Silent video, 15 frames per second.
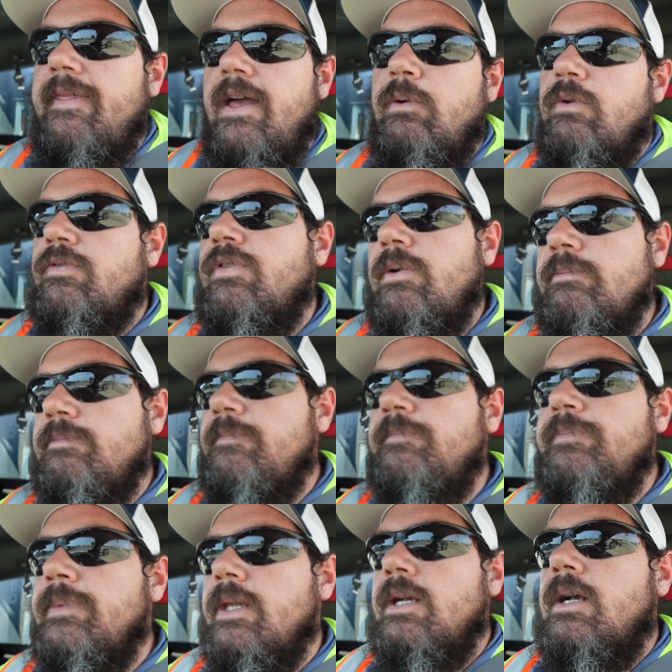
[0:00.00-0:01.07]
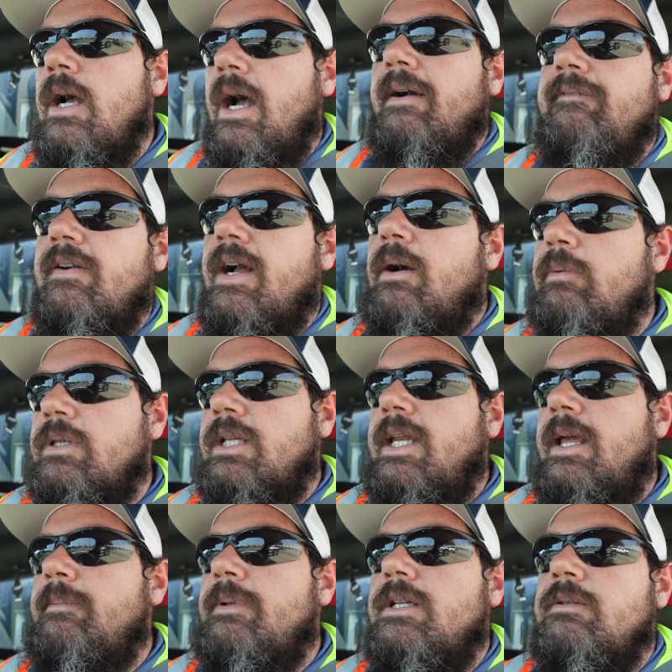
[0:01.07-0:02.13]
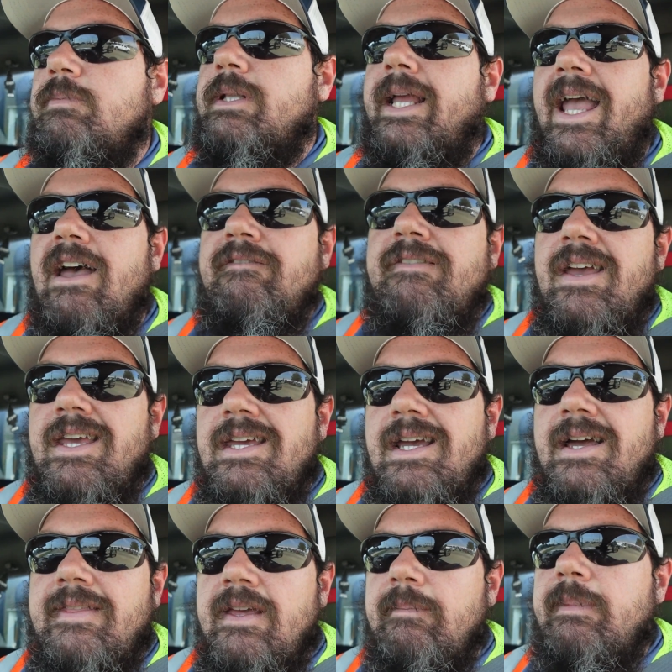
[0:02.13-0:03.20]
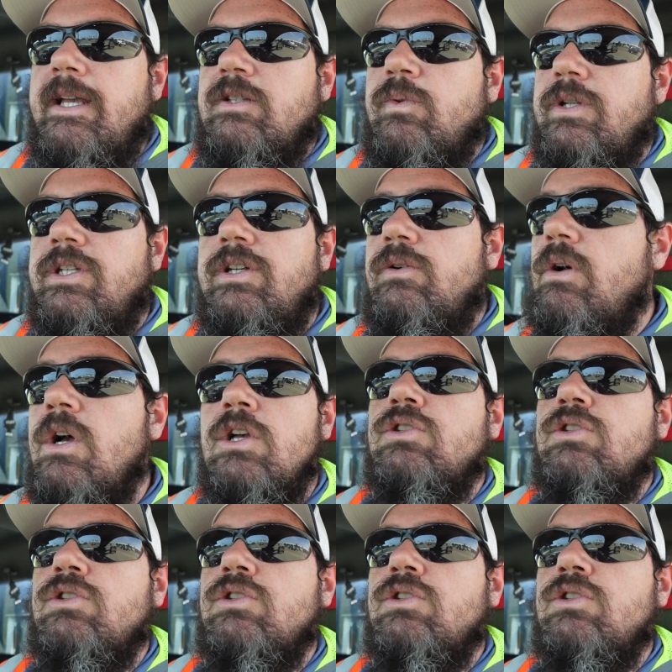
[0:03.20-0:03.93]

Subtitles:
They were from, I forgot what the name is, but like FAE I think makes one too.